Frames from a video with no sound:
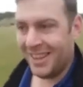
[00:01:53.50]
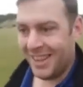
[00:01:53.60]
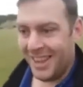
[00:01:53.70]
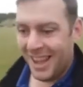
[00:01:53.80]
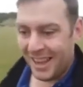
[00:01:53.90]

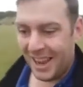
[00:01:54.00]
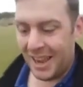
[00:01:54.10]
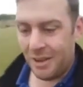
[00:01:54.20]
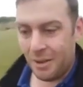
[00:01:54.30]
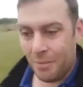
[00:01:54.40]
Okay,
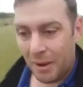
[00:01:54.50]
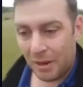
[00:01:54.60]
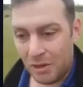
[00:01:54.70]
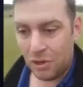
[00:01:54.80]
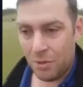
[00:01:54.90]
but
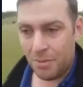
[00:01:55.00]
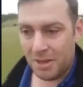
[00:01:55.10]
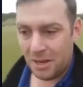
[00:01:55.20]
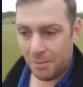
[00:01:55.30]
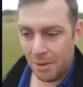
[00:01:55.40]
consumer
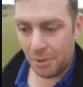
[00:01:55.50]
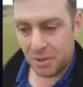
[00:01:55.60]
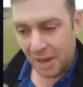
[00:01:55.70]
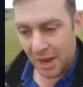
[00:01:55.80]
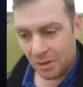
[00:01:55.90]
sentiment was starting
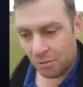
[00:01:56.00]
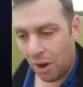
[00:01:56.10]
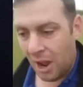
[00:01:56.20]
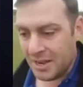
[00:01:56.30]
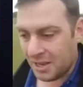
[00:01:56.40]
to rise,
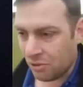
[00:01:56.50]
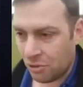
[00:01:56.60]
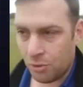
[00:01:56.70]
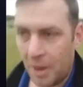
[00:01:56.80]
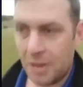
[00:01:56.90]
interest
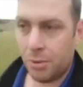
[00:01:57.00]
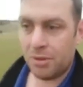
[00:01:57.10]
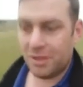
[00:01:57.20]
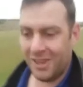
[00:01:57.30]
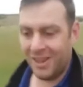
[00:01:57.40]
rates was
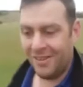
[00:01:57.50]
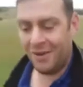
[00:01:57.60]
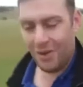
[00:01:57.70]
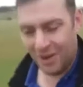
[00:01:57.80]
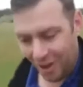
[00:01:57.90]
very low.